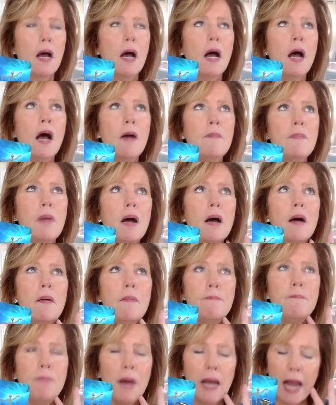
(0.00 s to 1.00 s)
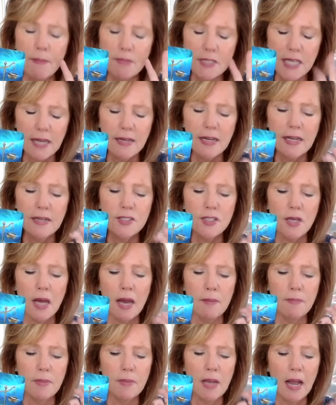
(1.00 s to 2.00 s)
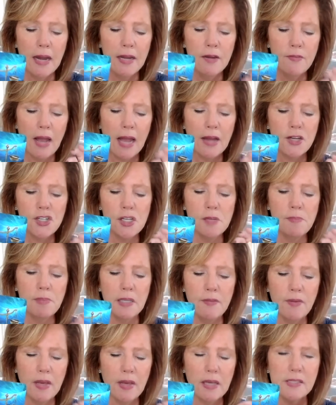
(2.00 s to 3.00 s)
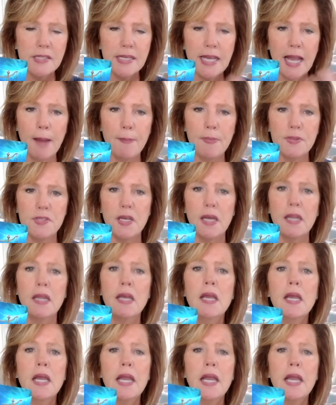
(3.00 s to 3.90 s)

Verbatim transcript: Um, but I'm tending to, I'm kind of actually believing it's the opposite.